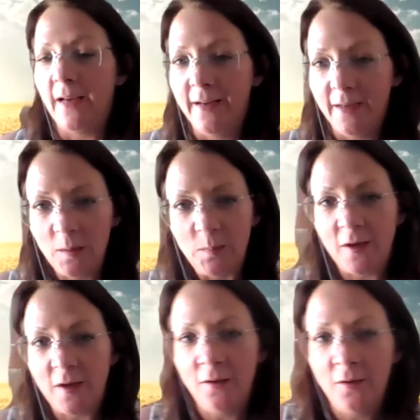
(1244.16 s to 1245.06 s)
helped
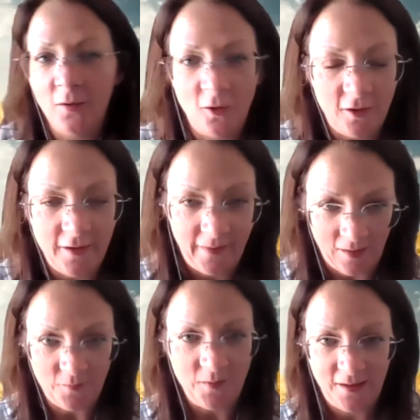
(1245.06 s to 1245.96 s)
Eleanor
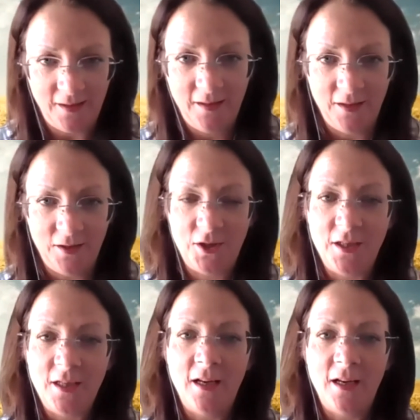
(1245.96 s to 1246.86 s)
definitely that
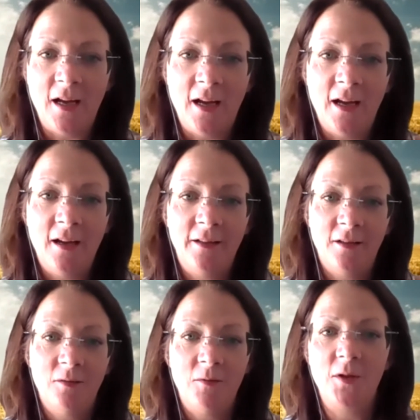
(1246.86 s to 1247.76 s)
she had
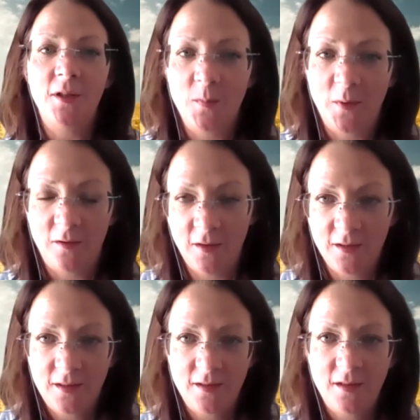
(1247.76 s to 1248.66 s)
work
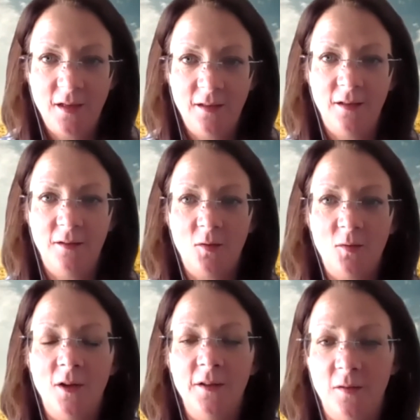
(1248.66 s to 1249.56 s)
experience in the
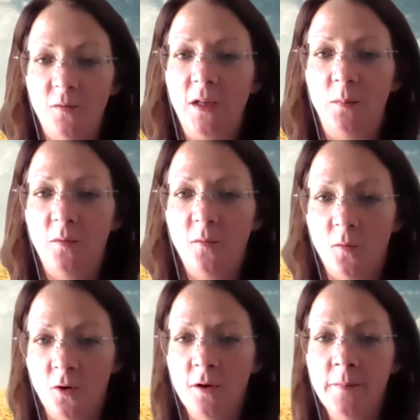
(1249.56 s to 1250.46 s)
quality field
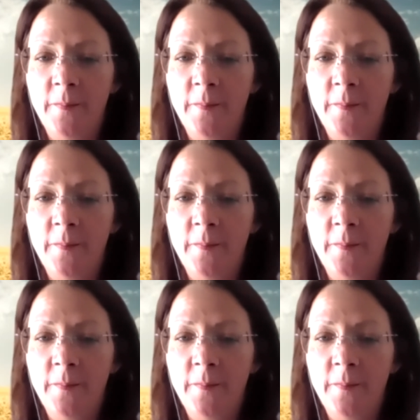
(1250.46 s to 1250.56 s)
before.